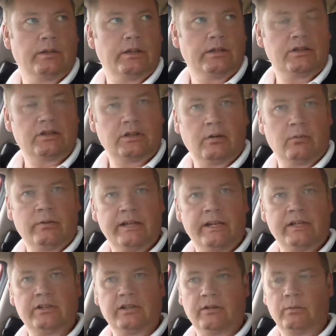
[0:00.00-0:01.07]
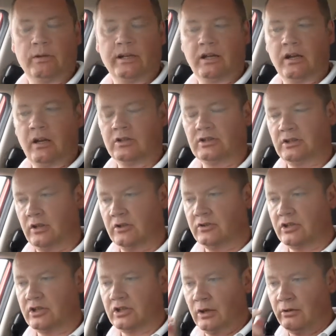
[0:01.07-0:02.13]
the car
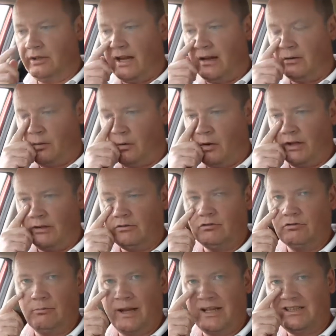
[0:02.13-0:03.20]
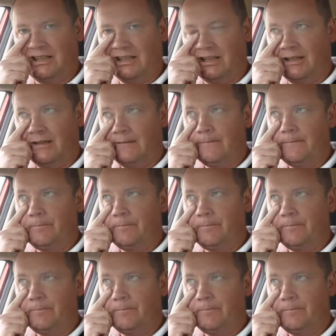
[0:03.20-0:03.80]
starts to slow down quite dramatically.